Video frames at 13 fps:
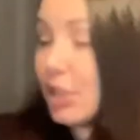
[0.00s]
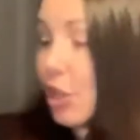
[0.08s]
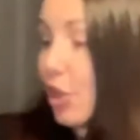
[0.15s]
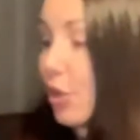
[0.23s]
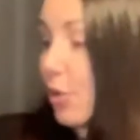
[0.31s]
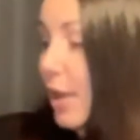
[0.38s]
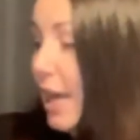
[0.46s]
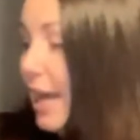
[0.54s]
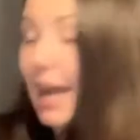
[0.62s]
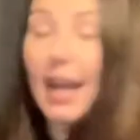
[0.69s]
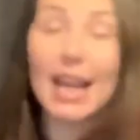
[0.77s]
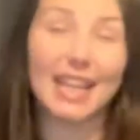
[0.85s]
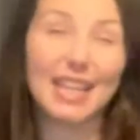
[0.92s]
So
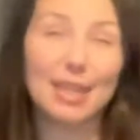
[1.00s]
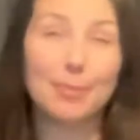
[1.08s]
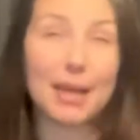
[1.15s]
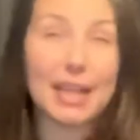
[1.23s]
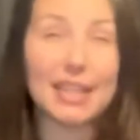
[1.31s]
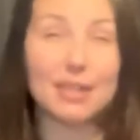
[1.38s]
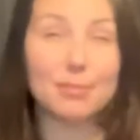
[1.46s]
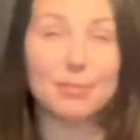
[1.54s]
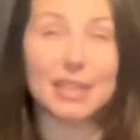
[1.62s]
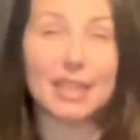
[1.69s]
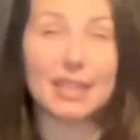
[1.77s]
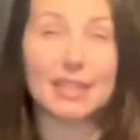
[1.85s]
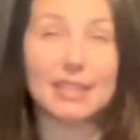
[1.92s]
I keep items
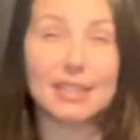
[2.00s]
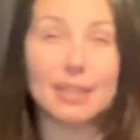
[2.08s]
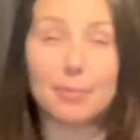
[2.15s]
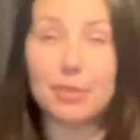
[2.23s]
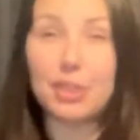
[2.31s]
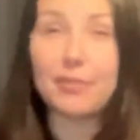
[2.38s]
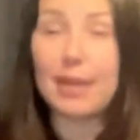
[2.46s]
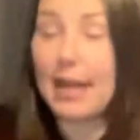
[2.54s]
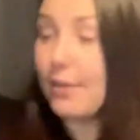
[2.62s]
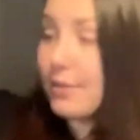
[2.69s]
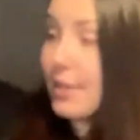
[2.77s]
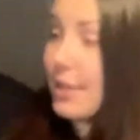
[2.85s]
like this up year round.